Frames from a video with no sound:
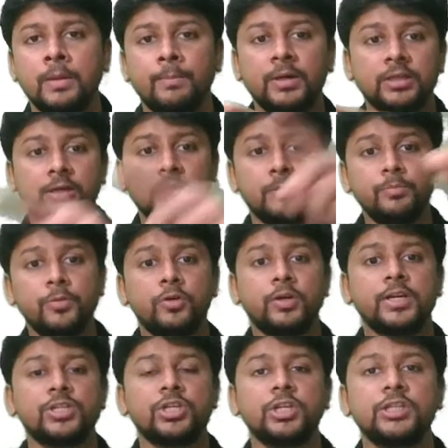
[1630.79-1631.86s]
but the
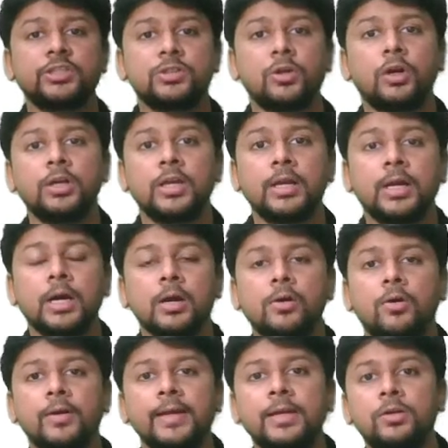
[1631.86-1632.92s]
computation is not done
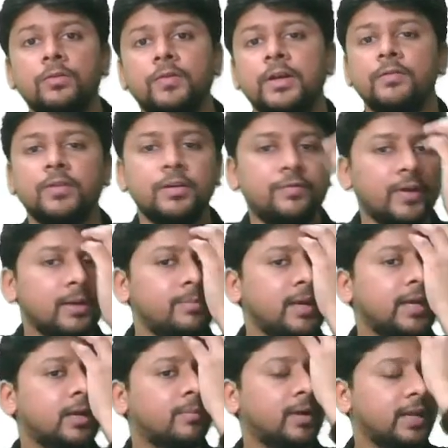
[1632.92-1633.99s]
according to
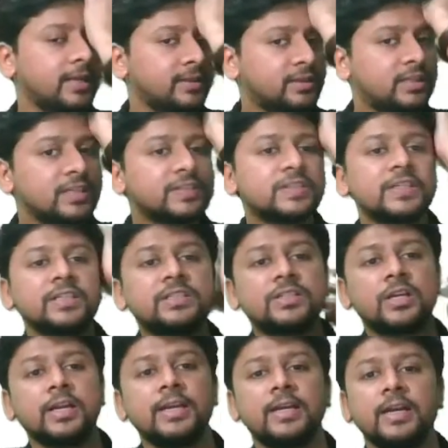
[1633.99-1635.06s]
115BAA. This is
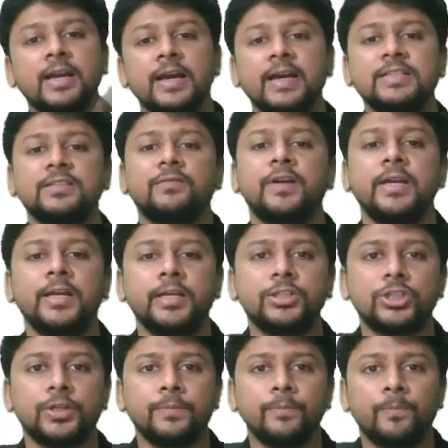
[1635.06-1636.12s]
treated as a
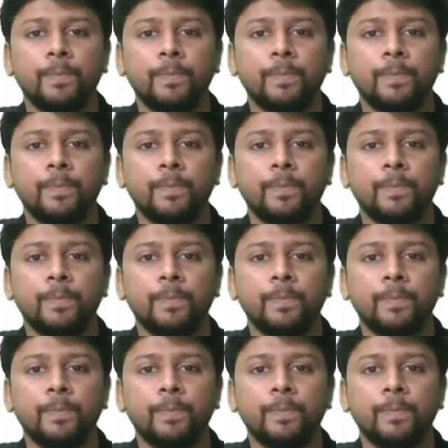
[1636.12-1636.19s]
violation.